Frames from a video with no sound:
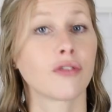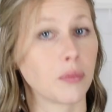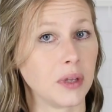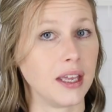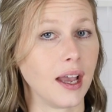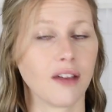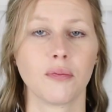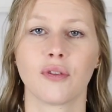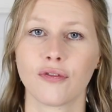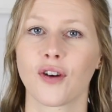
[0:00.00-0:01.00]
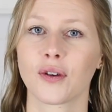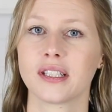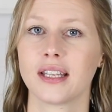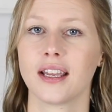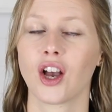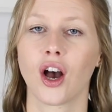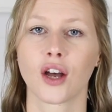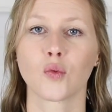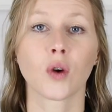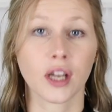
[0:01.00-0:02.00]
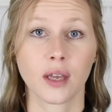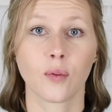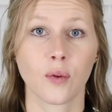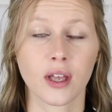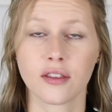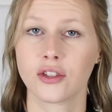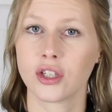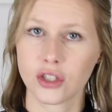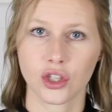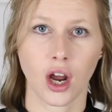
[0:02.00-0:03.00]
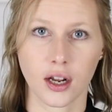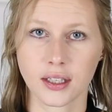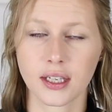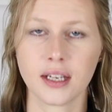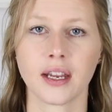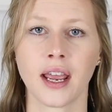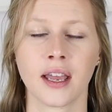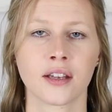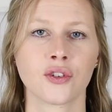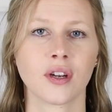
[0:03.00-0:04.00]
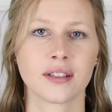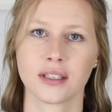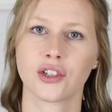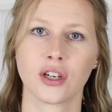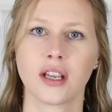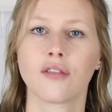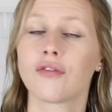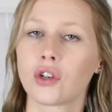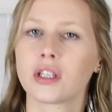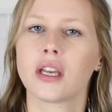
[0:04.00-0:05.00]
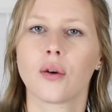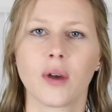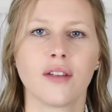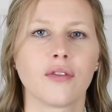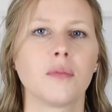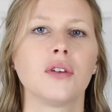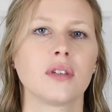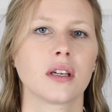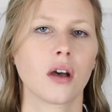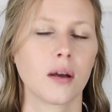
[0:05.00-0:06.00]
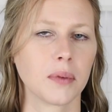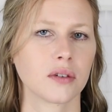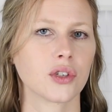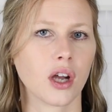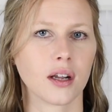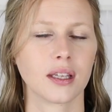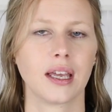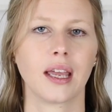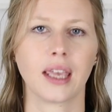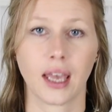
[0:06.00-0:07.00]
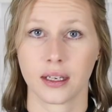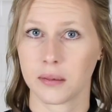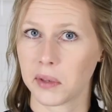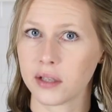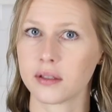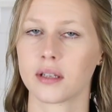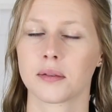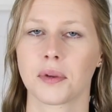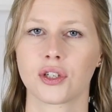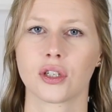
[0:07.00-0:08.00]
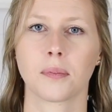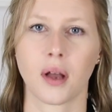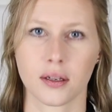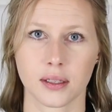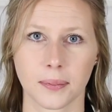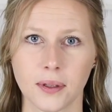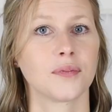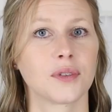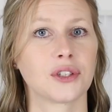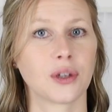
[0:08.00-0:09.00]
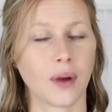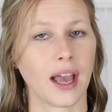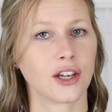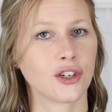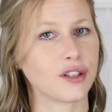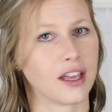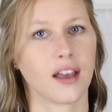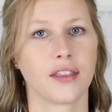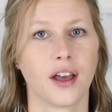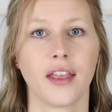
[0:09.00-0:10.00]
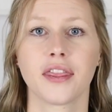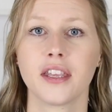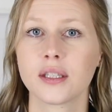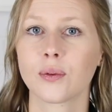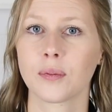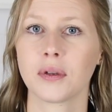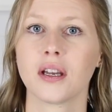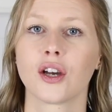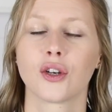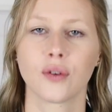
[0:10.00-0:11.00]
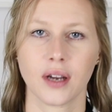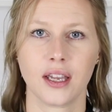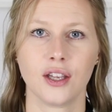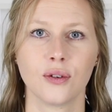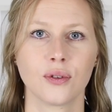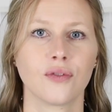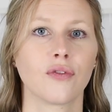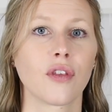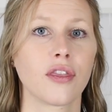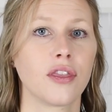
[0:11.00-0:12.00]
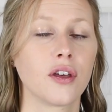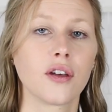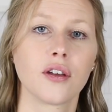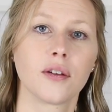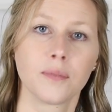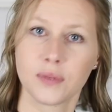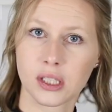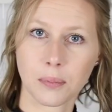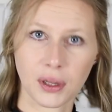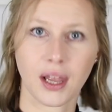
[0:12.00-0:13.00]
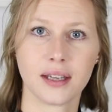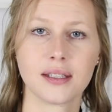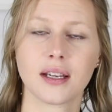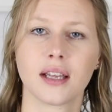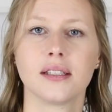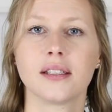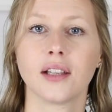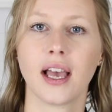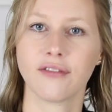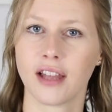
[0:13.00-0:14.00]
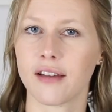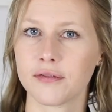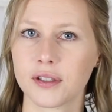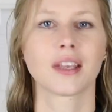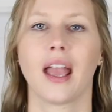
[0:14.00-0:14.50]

For me, I've been focusing on working with just chocolate and transitioning fully away from using compound chocolate and candy melt as much as possible. So actually, I thought this would be a great use for the supplies that I still have left.